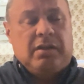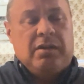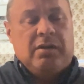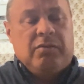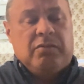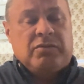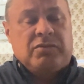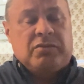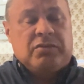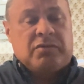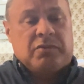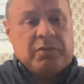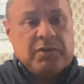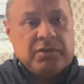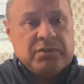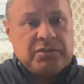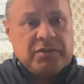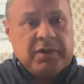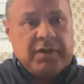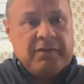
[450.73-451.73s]
which was a real
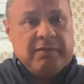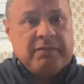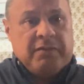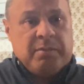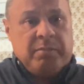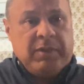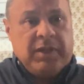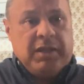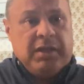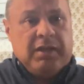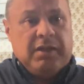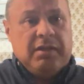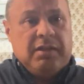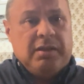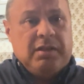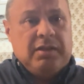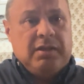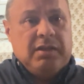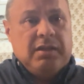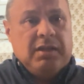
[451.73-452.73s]
treat for me,
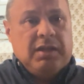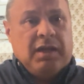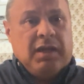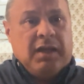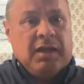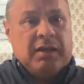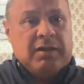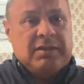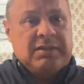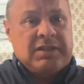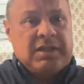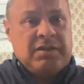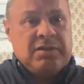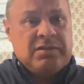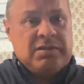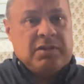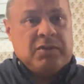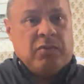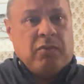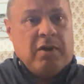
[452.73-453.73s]
because I
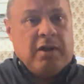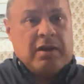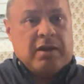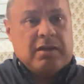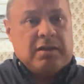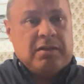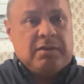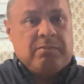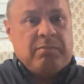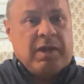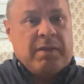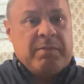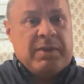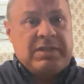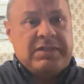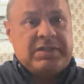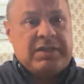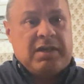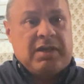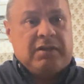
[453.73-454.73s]
usually walk by
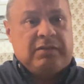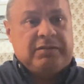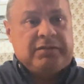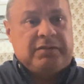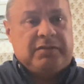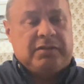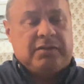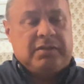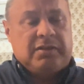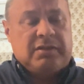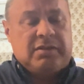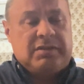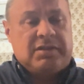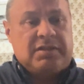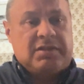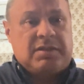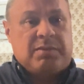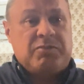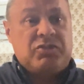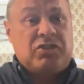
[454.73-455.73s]
myself
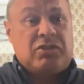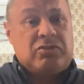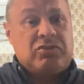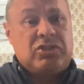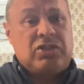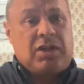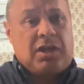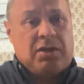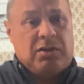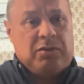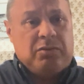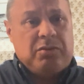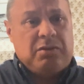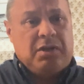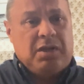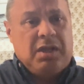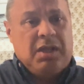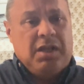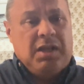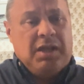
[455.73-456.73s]
since I'm so slow.
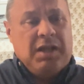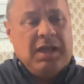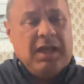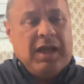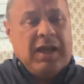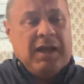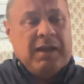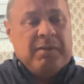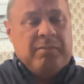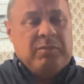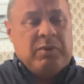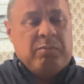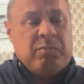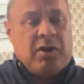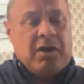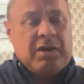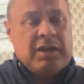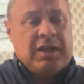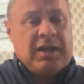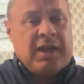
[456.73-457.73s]
But
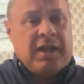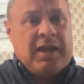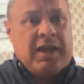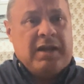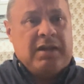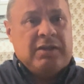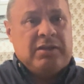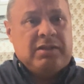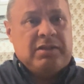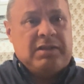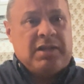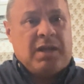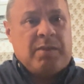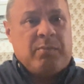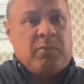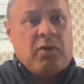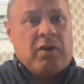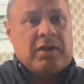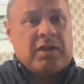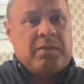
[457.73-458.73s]
Mark and I had a good time
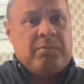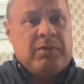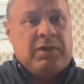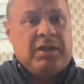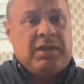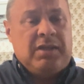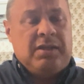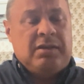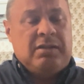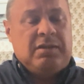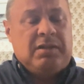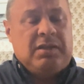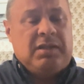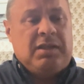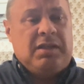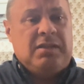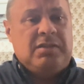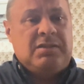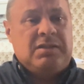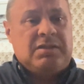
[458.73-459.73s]
walking, but he
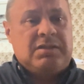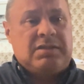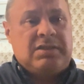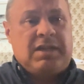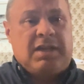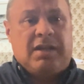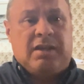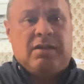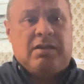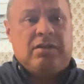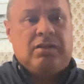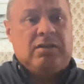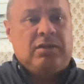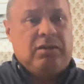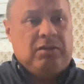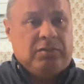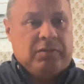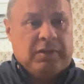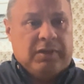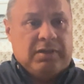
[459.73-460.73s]
just said,
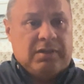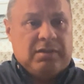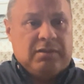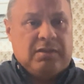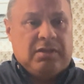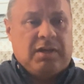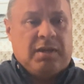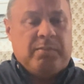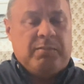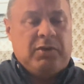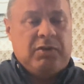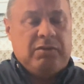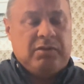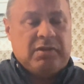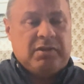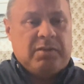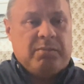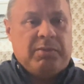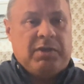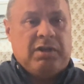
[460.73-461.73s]
"Do it. Come do the
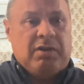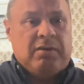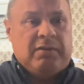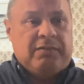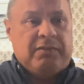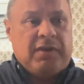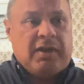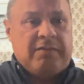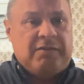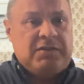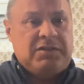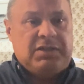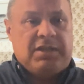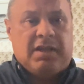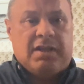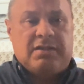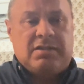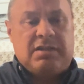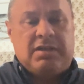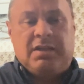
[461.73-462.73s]
Camino if you have a
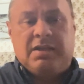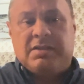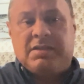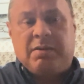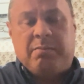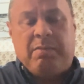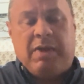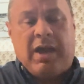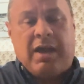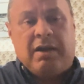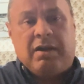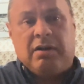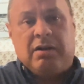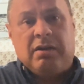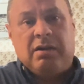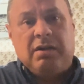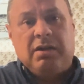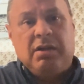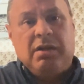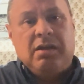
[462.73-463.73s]
chance." It doesn't
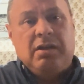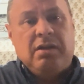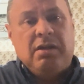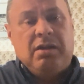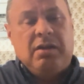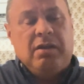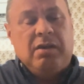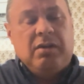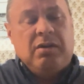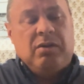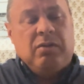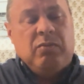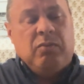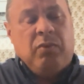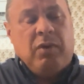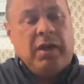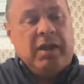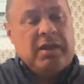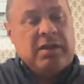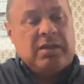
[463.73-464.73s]
matter
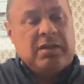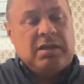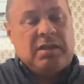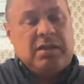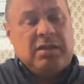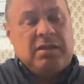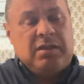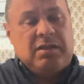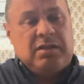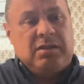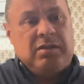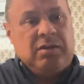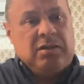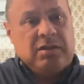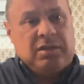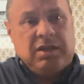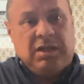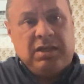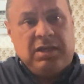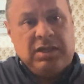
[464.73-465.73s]
what your
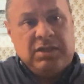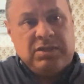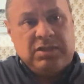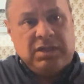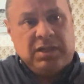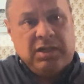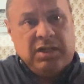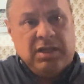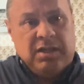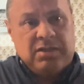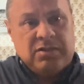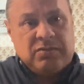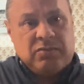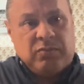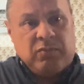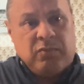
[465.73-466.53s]
condition is,